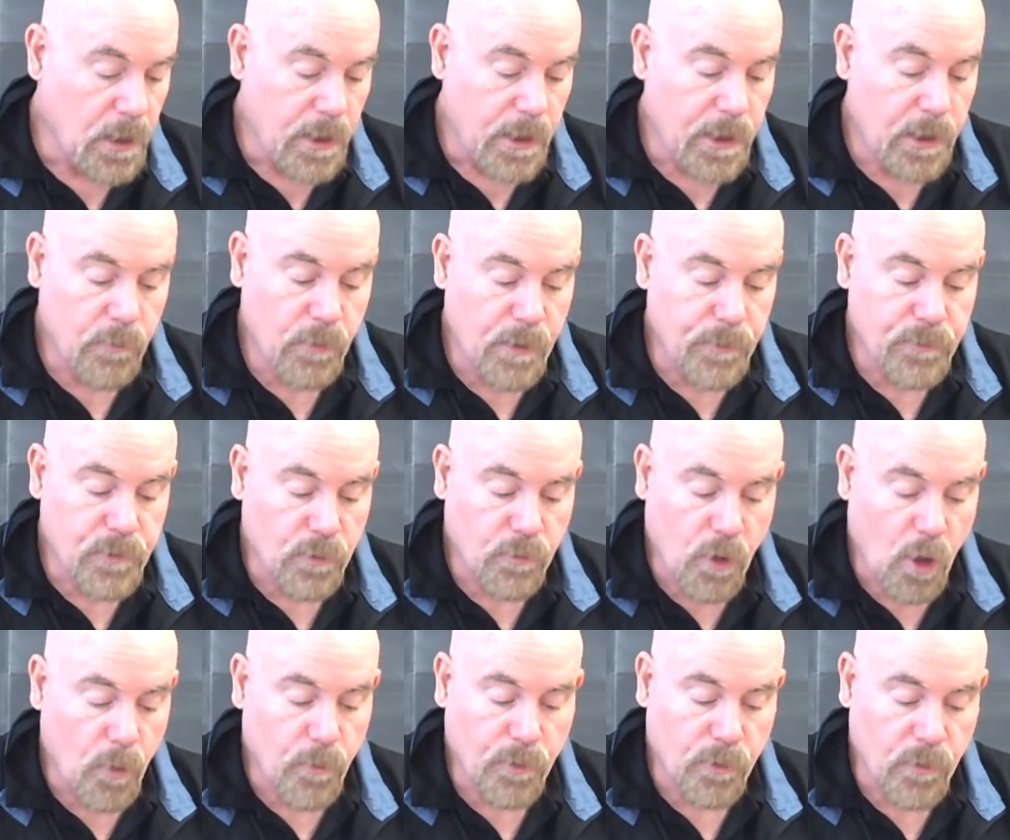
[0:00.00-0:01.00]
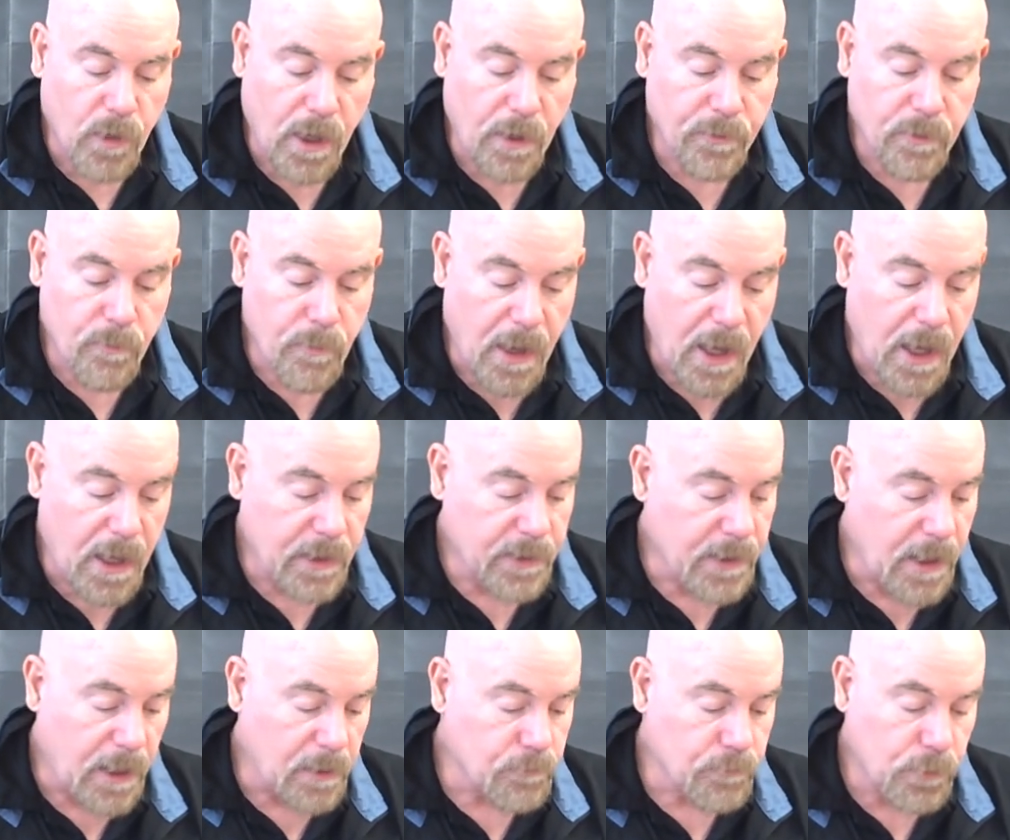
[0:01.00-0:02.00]
He whipped a rope around the bag
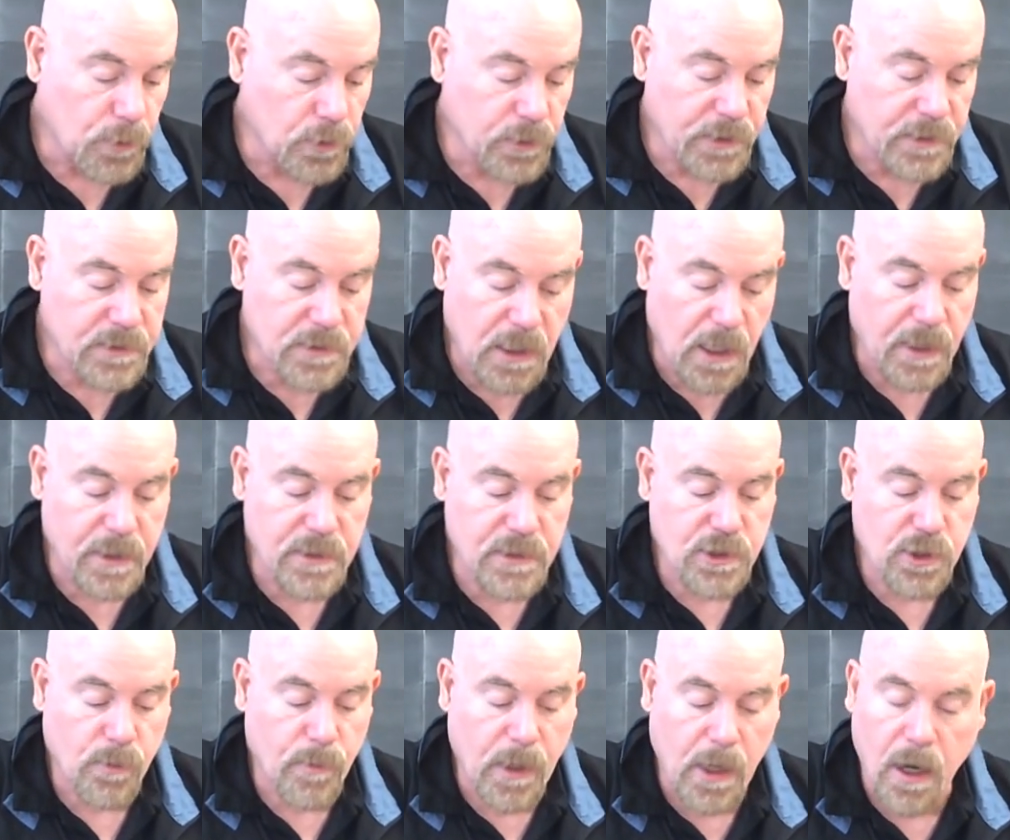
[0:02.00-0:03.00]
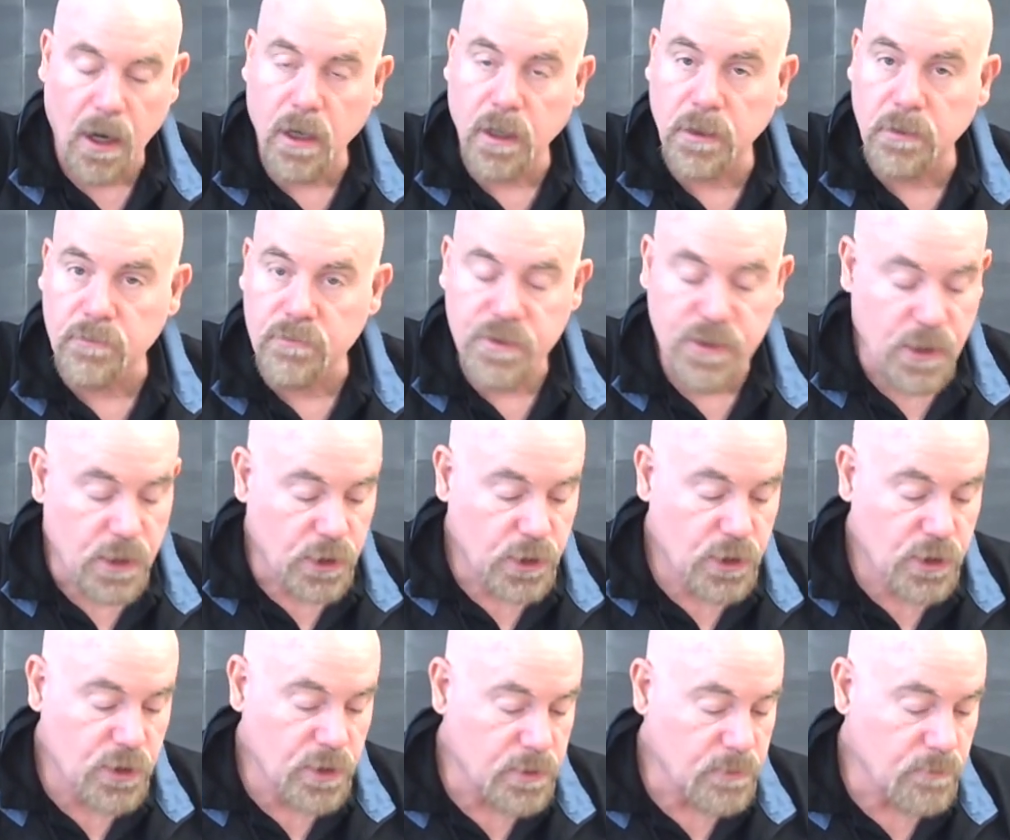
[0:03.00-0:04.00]
and pulled it tight so my arms
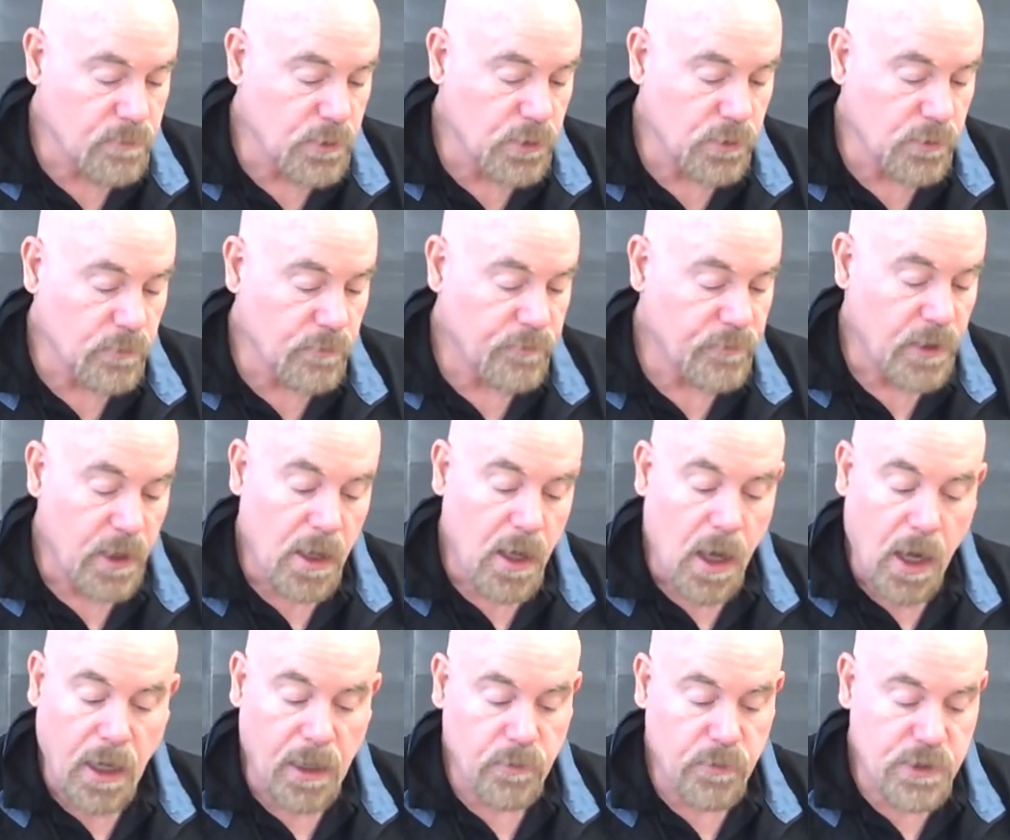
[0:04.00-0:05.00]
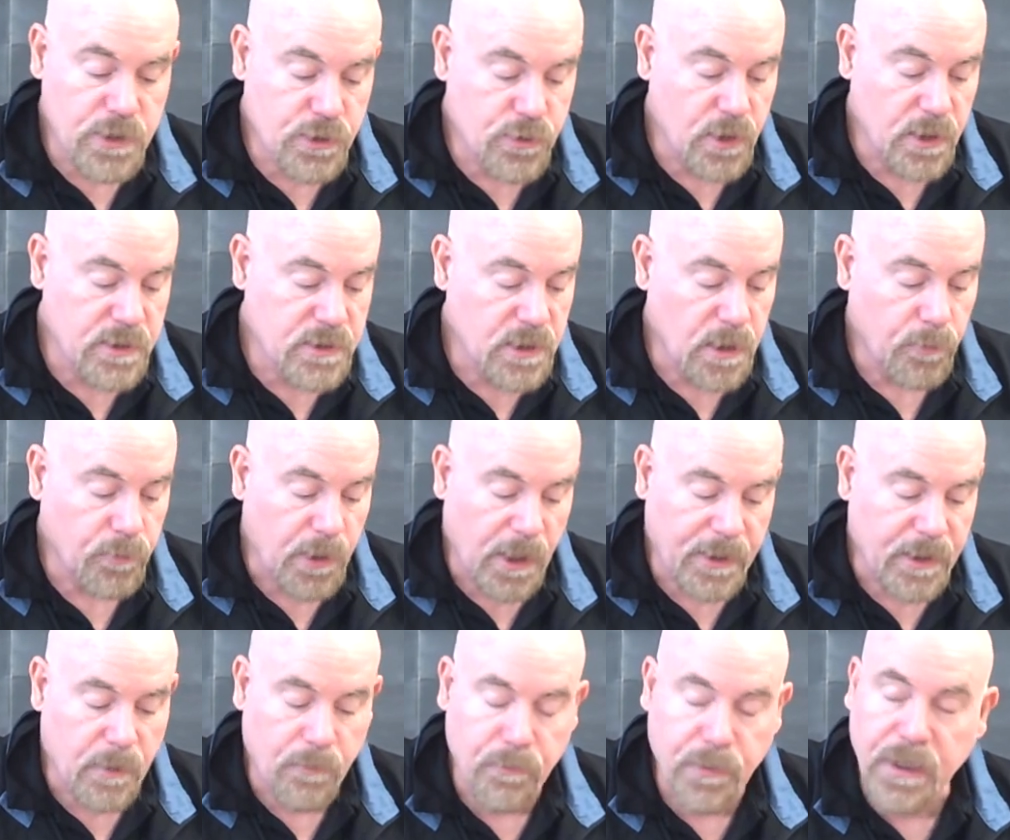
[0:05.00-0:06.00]
couldn't move. I was trussed up
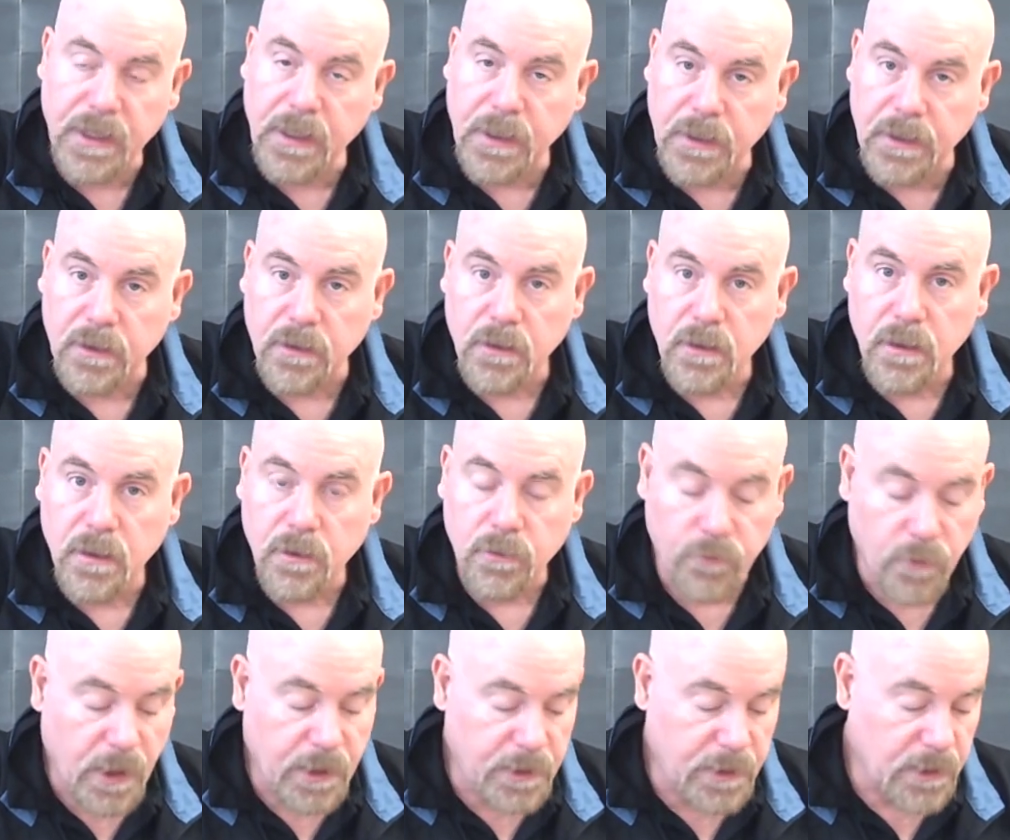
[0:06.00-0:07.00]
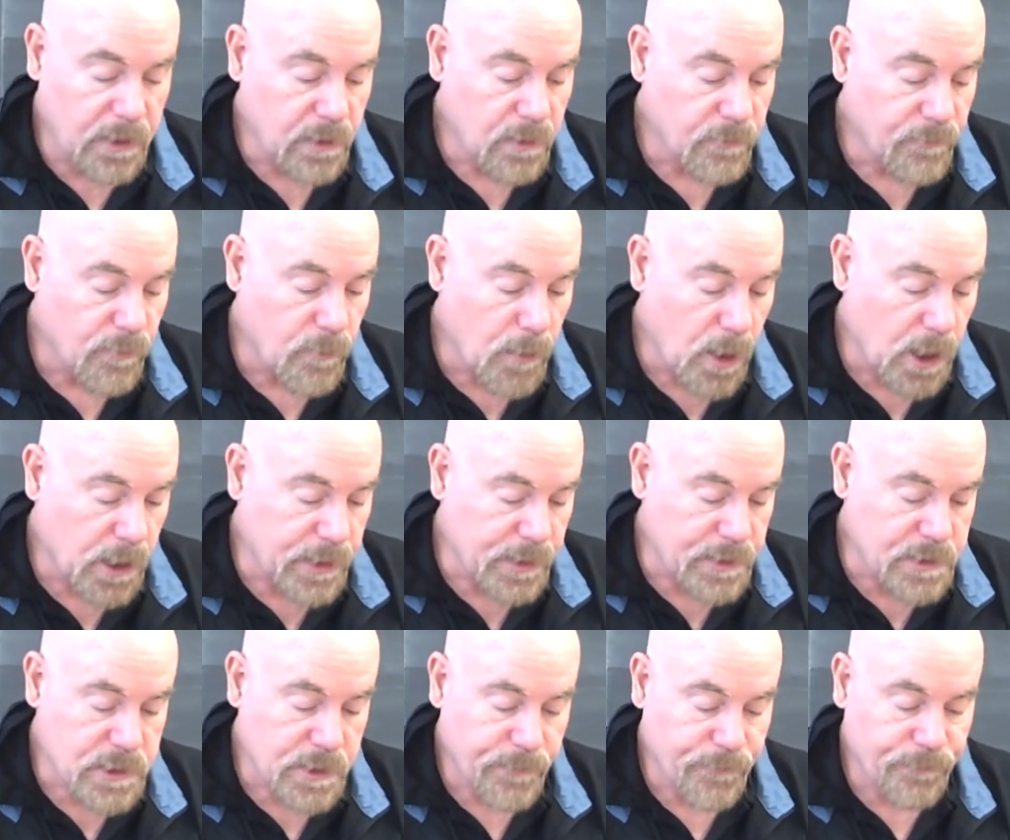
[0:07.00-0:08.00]
like a pig, ready for
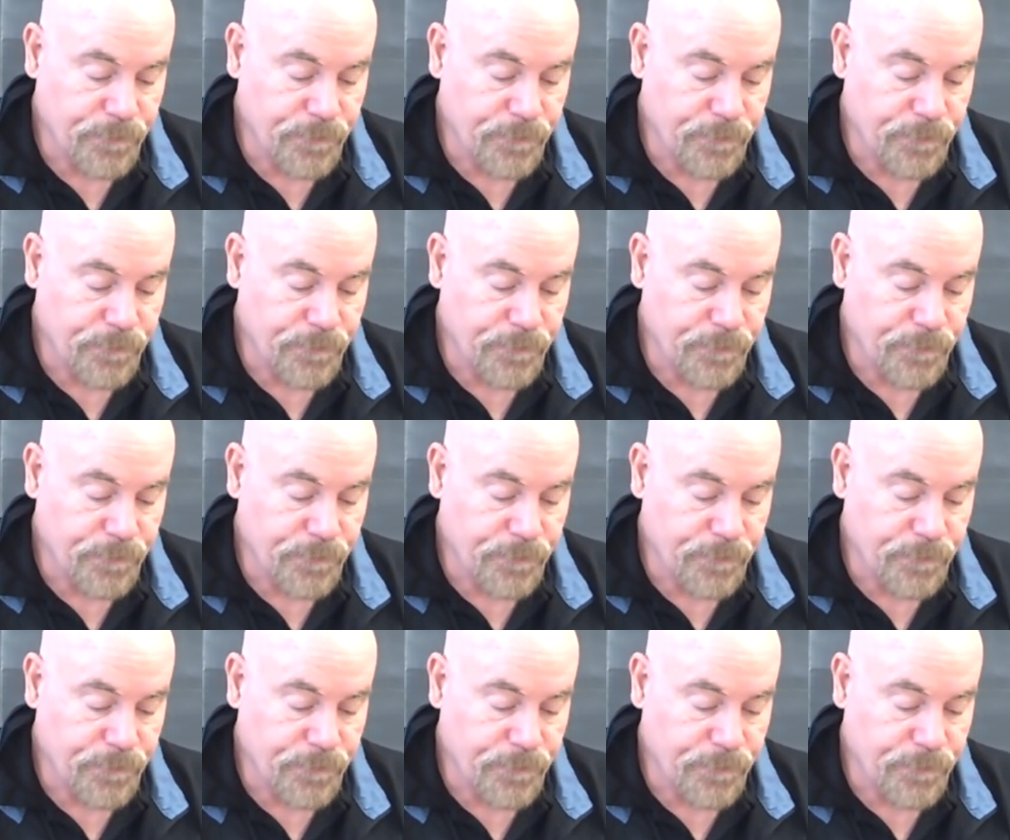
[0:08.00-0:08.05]
market.